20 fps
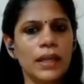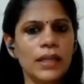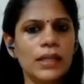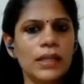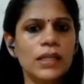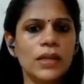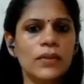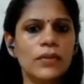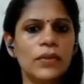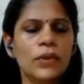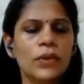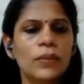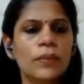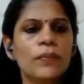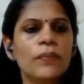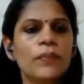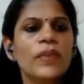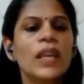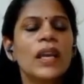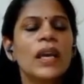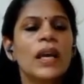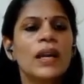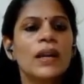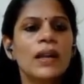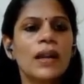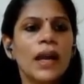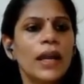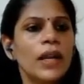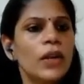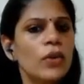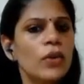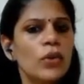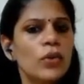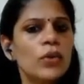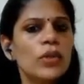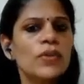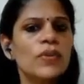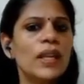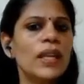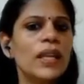interview, try to use
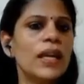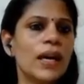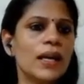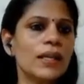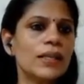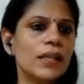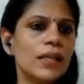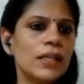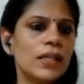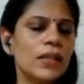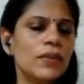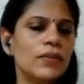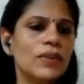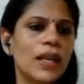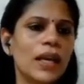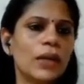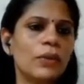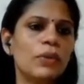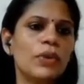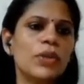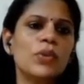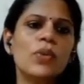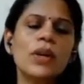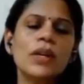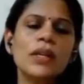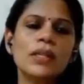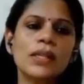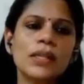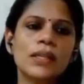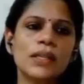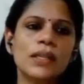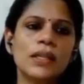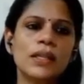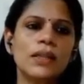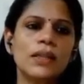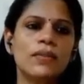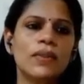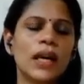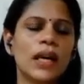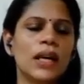very assertive language. What is assertive
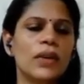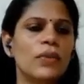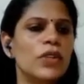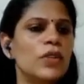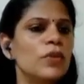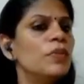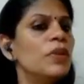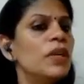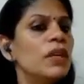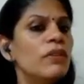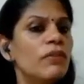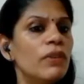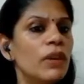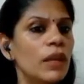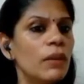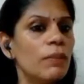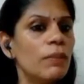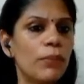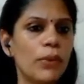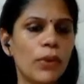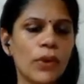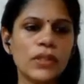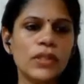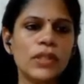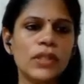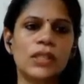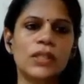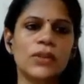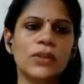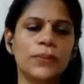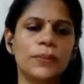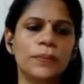language? Be very positive.